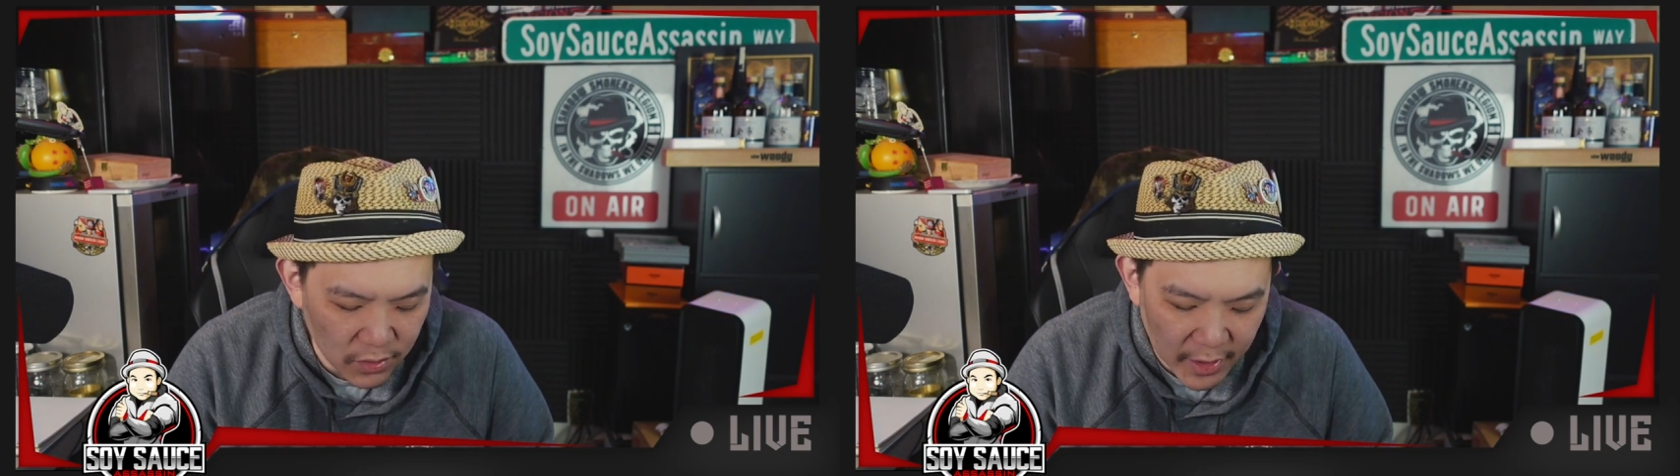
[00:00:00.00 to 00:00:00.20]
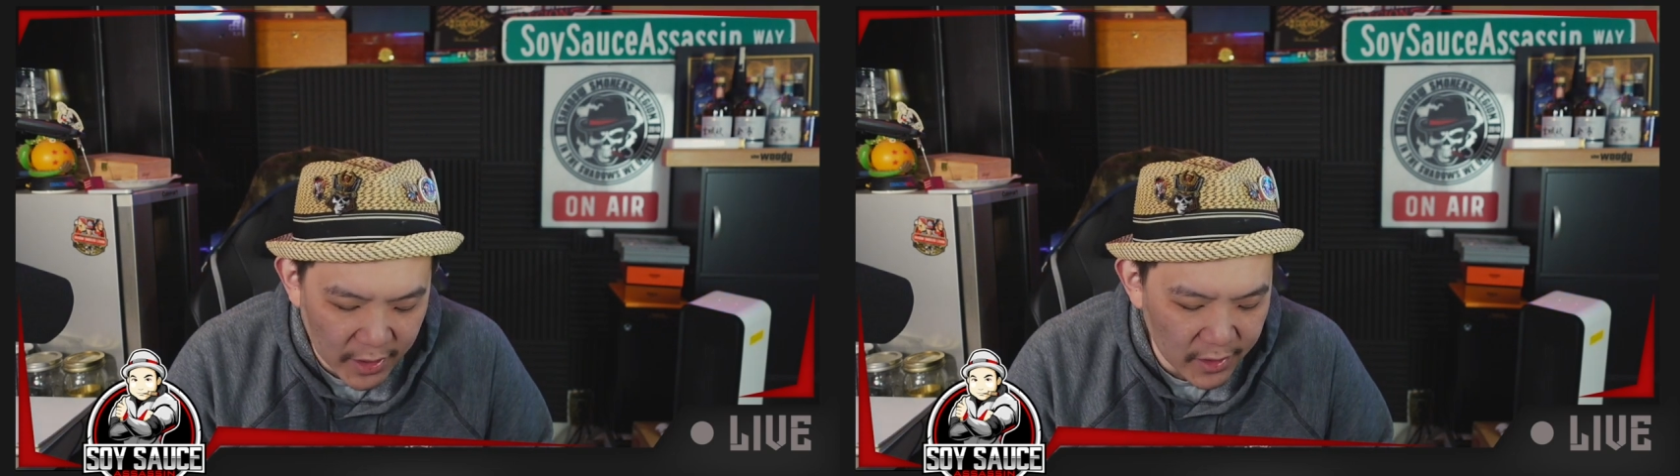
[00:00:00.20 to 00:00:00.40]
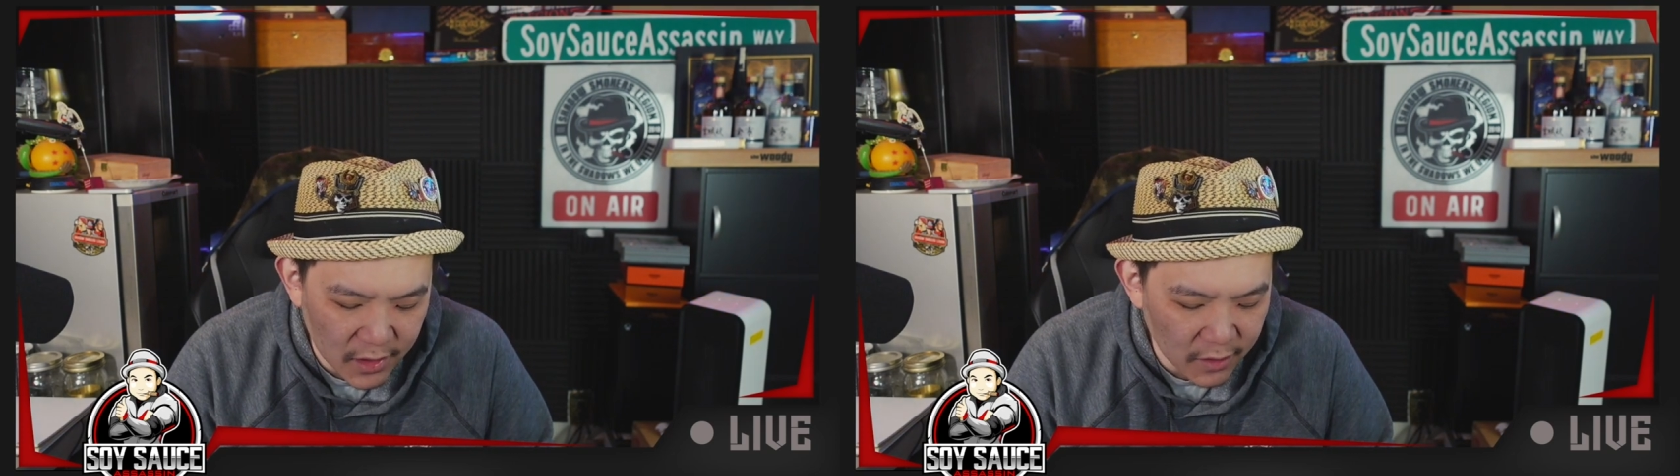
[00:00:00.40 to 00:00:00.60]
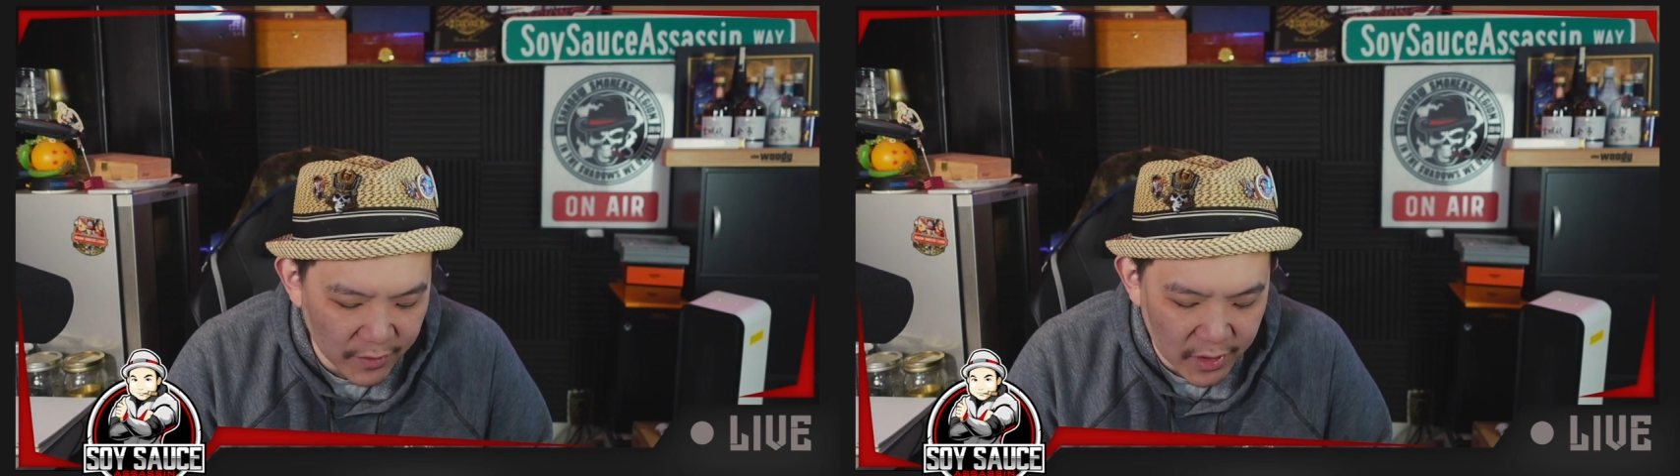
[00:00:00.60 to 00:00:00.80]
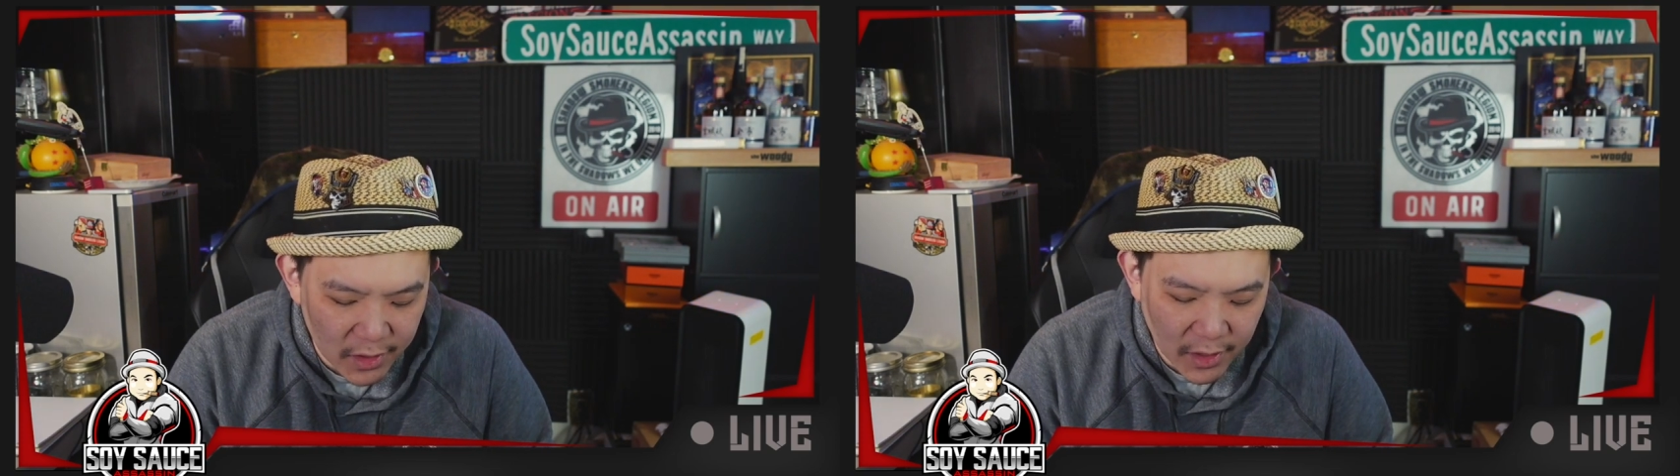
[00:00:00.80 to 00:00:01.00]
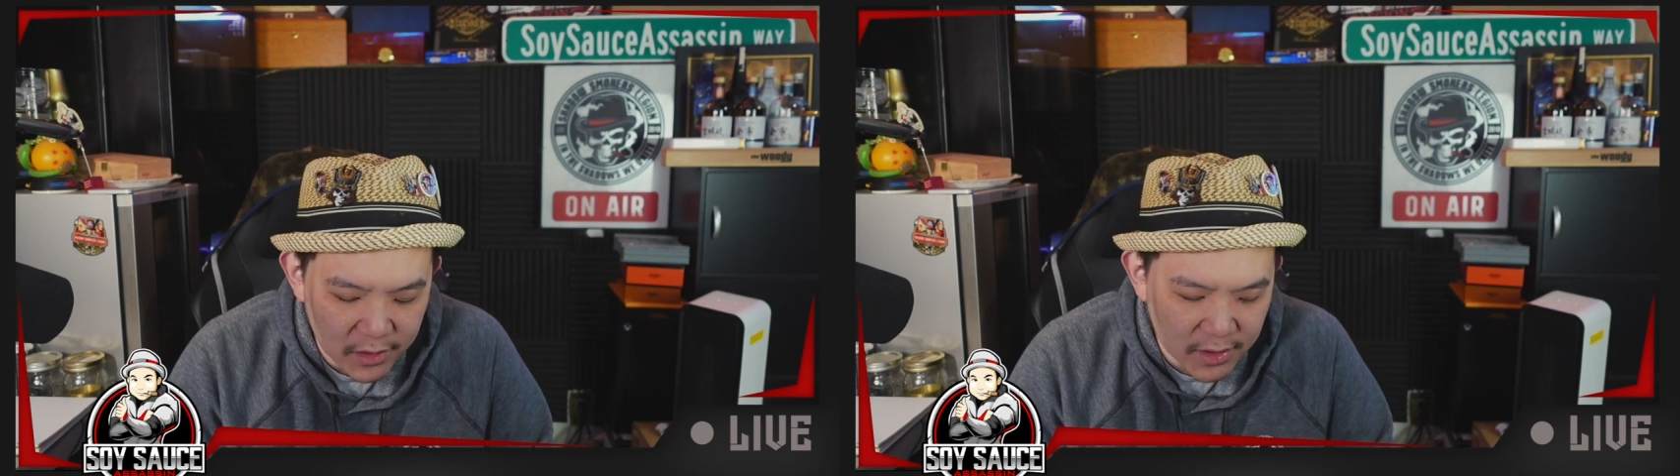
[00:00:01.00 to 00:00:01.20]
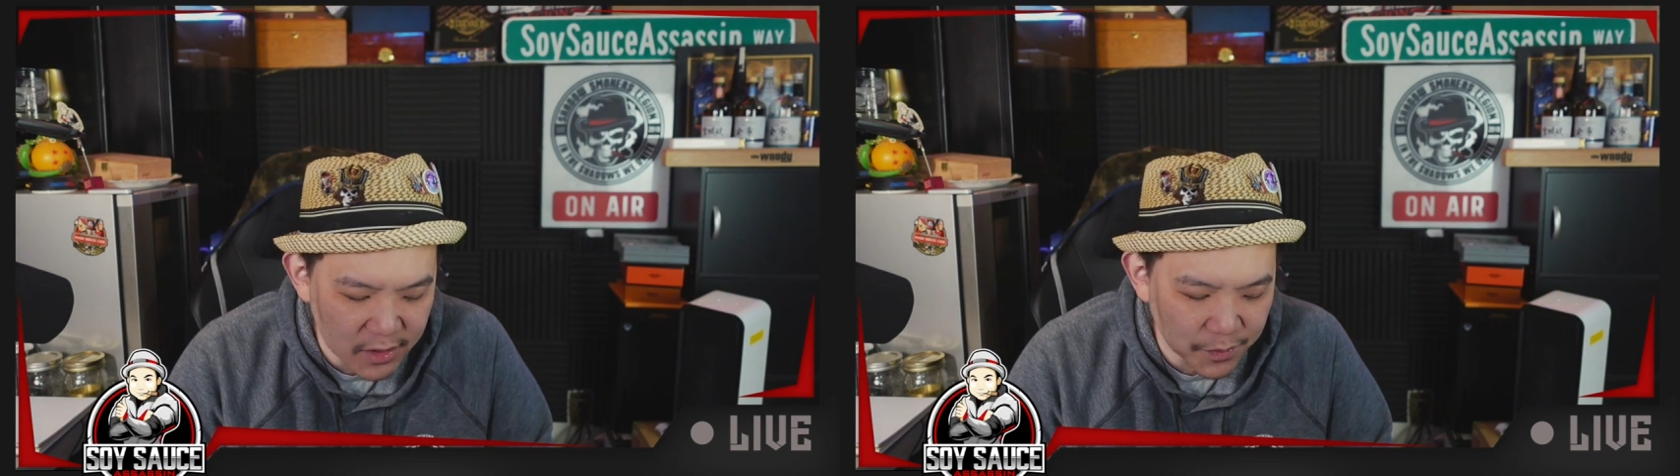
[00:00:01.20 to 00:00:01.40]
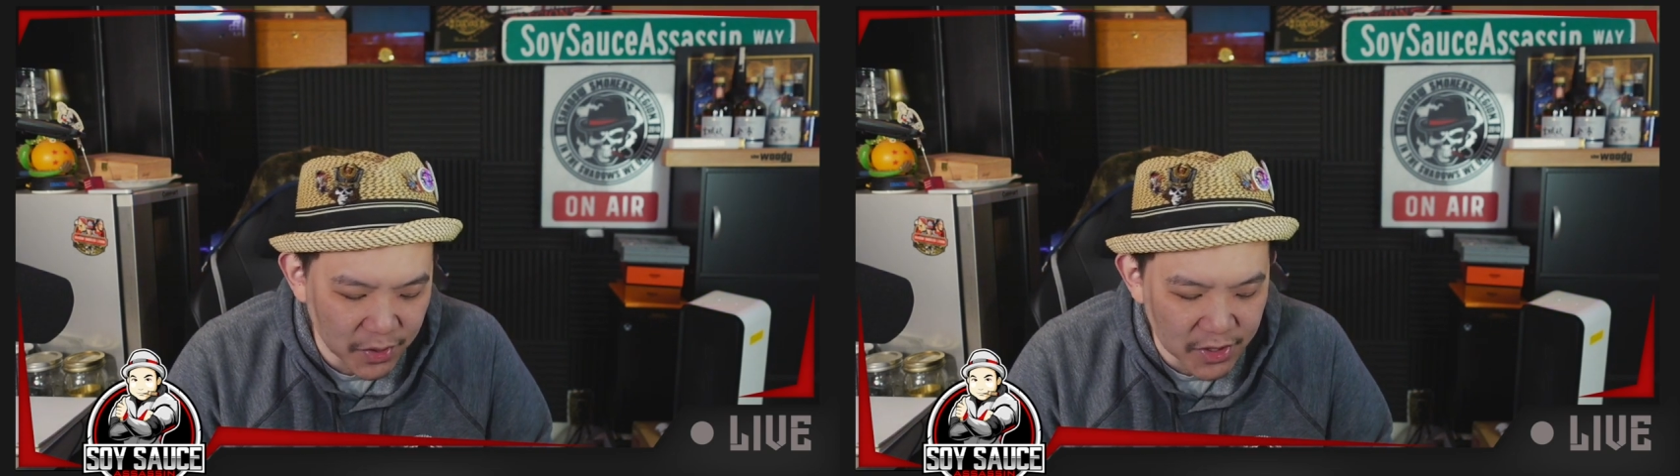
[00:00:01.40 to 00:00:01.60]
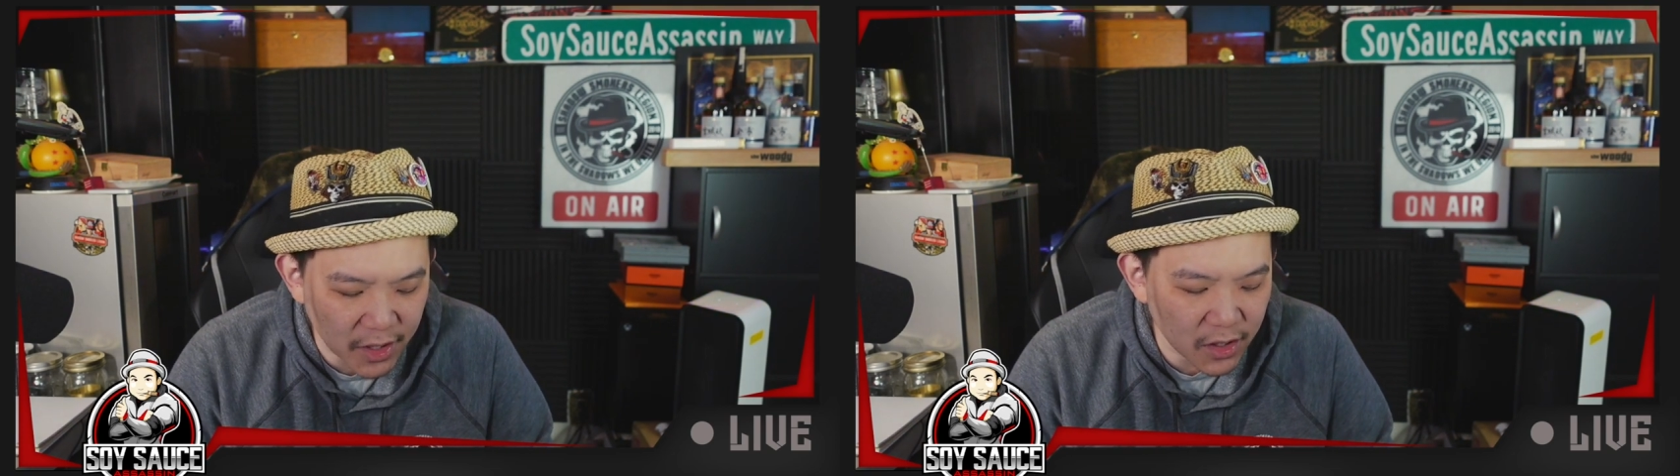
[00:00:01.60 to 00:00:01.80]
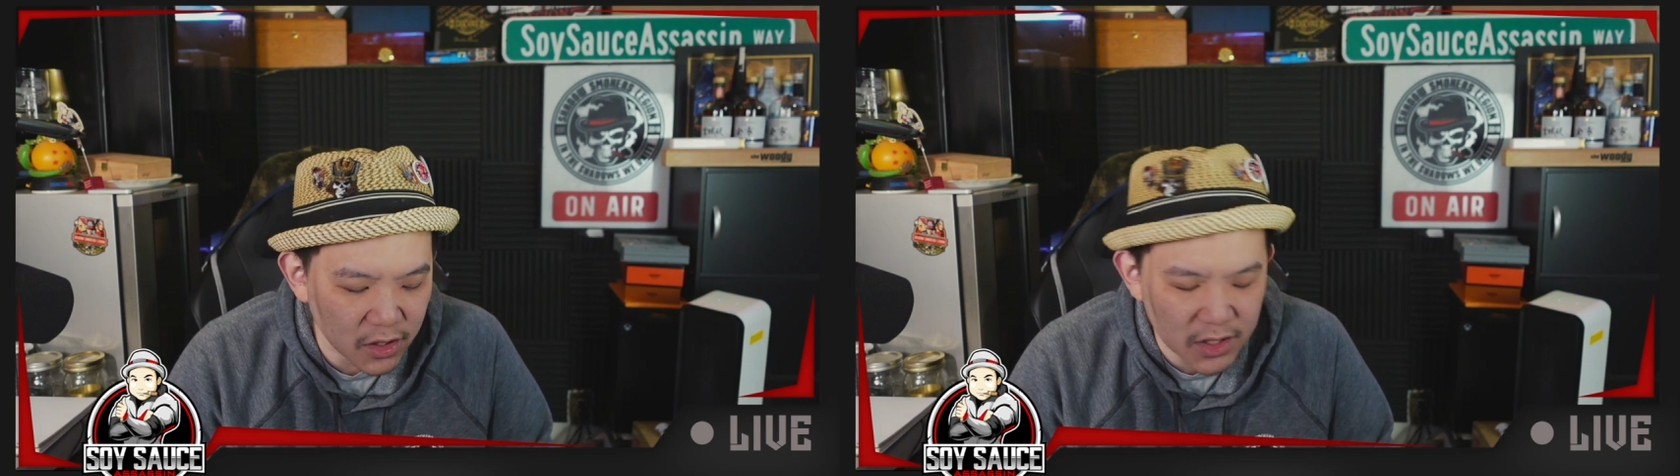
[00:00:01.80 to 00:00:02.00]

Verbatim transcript: I can't think of anything else that's particular